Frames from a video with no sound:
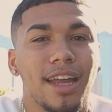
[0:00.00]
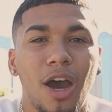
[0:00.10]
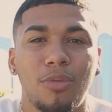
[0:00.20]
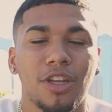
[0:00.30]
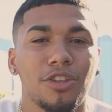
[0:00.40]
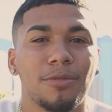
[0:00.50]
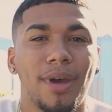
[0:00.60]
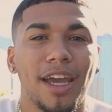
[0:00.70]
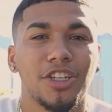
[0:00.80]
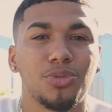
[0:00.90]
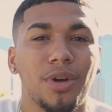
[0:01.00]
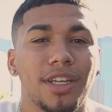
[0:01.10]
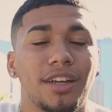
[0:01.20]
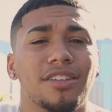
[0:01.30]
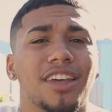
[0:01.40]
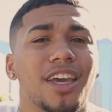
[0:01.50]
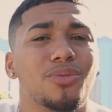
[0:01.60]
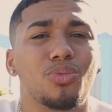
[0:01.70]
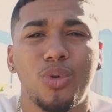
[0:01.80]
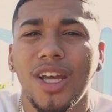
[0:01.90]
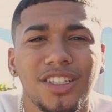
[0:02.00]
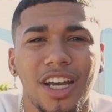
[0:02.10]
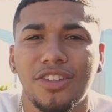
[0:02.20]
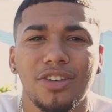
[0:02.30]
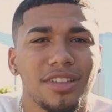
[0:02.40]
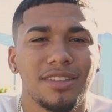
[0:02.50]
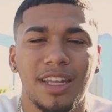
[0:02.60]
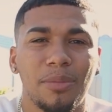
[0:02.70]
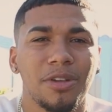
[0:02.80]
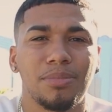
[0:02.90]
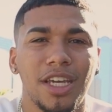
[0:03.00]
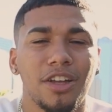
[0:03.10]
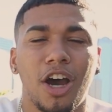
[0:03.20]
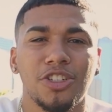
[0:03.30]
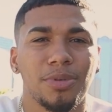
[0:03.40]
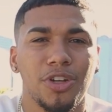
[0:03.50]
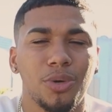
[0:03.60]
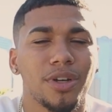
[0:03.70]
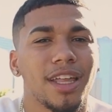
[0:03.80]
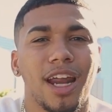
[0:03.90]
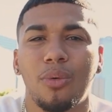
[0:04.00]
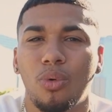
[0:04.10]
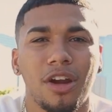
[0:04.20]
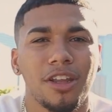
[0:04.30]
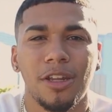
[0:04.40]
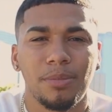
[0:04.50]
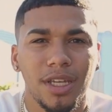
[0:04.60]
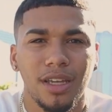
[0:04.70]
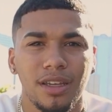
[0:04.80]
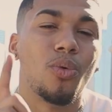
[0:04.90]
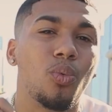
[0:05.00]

not want to look back in 20 years and wish I took the steps of being the entrepreneur that I wanted to be.